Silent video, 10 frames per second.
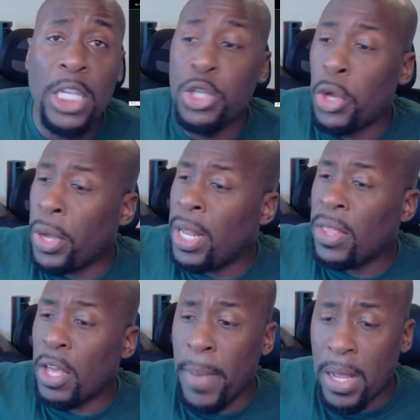You don't know anything
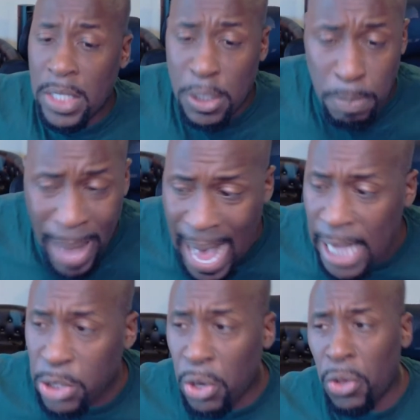about spies.
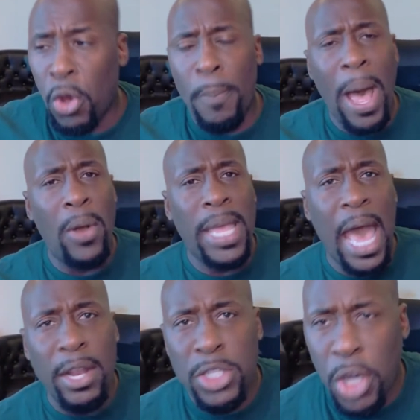You don't know about
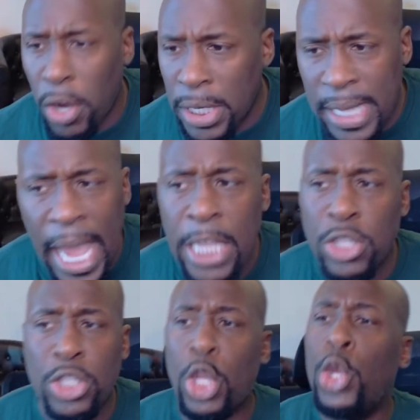counter-terrorist
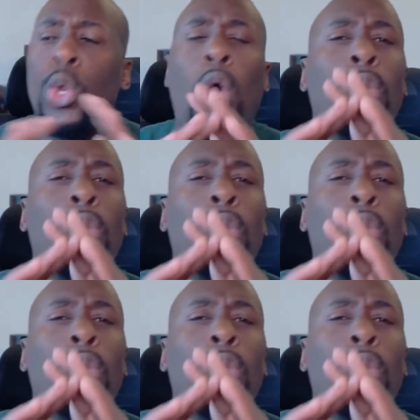agents. You don't